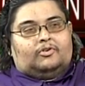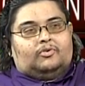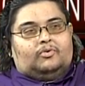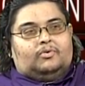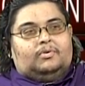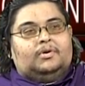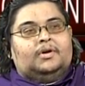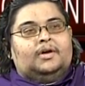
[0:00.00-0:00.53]

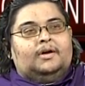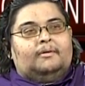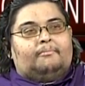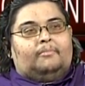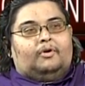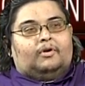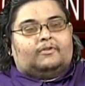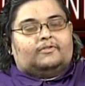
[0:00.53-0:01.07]
Doe,
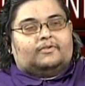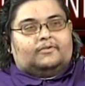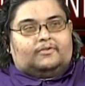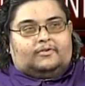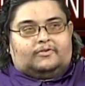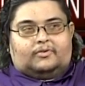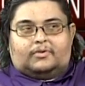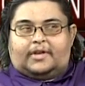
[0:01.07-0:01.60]
born
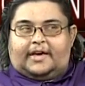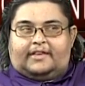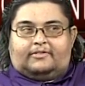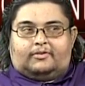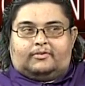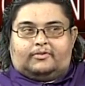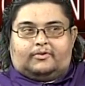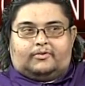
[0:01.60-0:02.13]
so-so-so, died
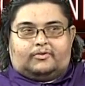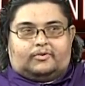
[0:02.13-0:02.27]
so-so-so.